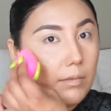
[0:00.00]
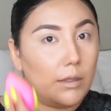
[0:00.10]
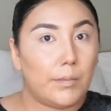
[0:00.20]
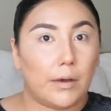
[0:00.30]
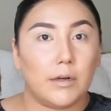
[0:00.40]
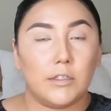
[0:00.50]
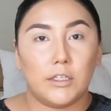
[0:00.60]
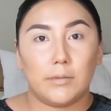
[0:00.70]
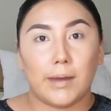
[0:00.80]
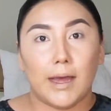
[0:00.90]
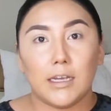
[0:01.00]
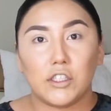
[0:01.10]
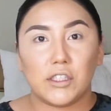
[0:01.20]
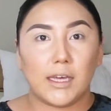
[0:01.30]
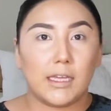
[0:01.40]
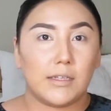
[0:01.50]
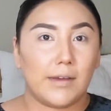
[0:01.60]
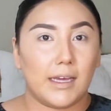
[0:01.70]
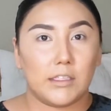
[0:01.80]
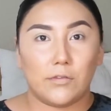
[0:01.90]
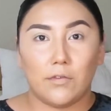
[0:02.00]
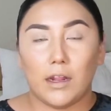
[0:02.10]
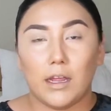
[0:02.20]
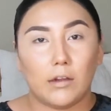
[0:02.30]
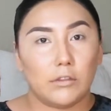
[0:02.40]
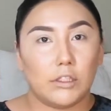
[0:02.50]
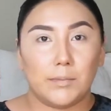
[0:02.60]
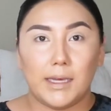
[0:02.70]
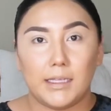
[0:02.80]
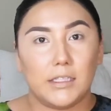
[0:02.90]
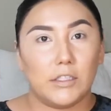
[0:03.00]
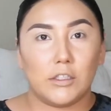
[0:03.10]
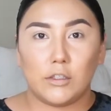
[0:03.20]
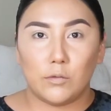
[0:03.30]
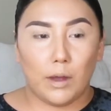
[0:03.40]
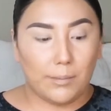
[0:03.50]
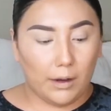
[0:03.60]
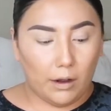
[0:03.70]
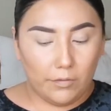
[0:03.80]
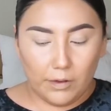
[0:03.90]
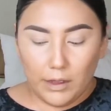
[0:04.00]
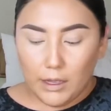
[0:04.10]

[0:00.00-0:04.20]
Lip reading: the powder underneath my eye, just in case if I get some fallout, it will just be easy just to wipe it off.